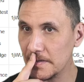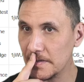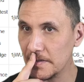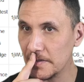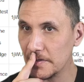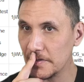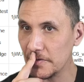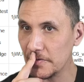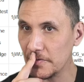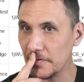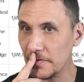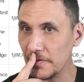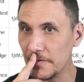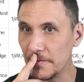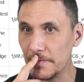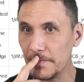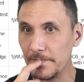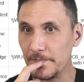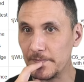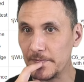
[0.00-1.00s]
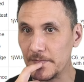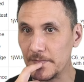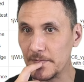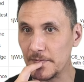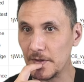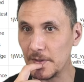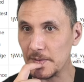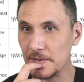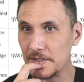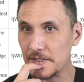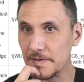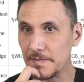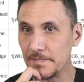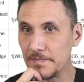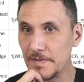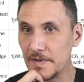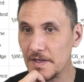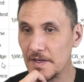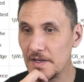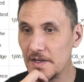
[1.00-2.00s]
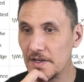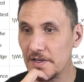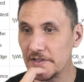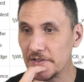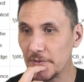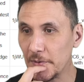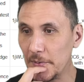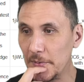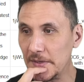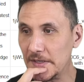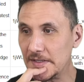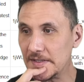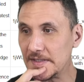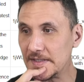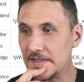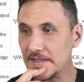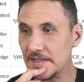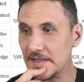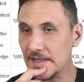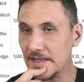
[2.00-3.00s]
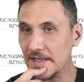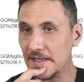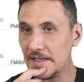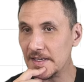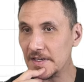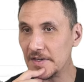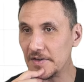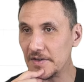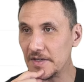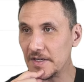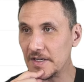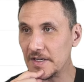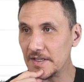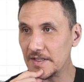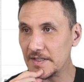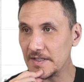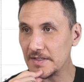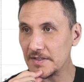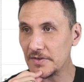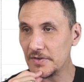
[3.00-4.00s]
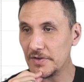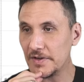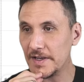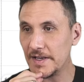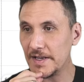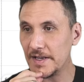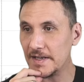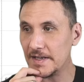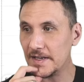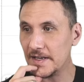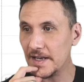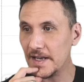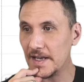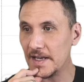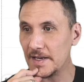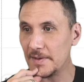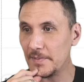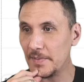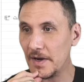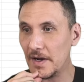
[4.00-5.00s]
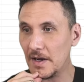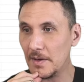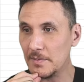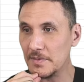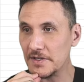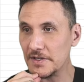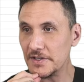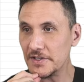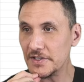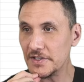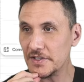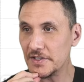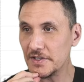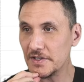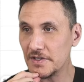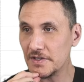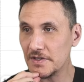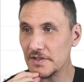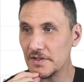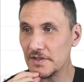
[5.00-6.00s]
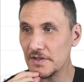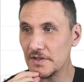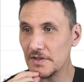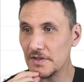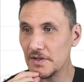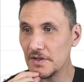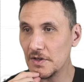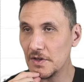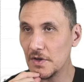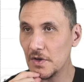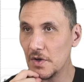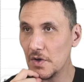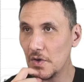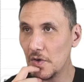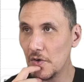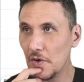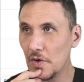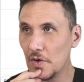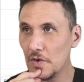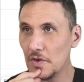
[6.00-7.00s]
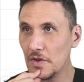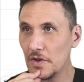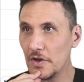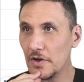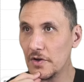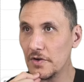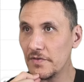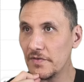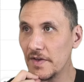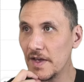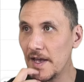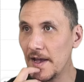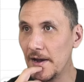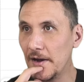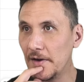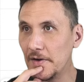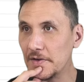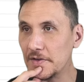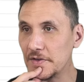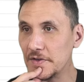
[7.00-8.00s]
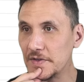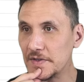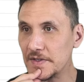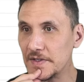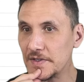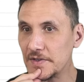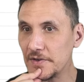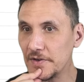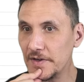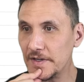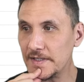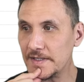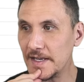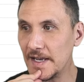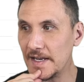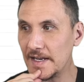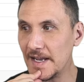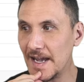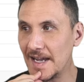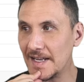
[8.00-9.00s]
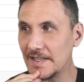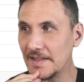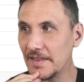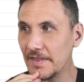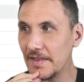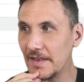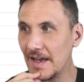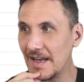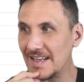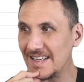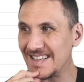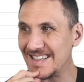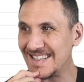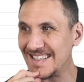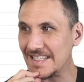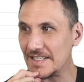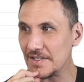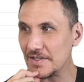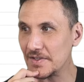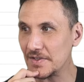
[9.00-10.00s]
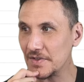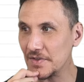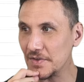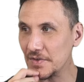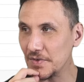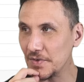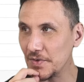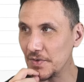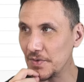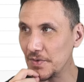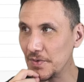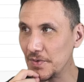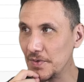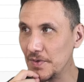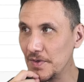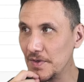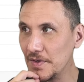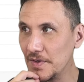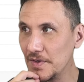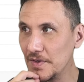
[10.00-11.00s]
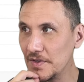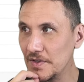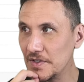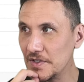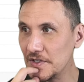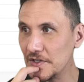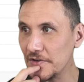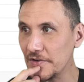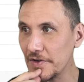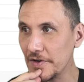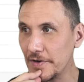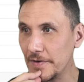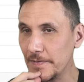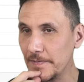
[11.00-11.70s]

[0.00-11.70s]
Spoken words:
Cool, oh, published. So what we can see here is it's gone ahead and published all of our user stories and added it to Jira.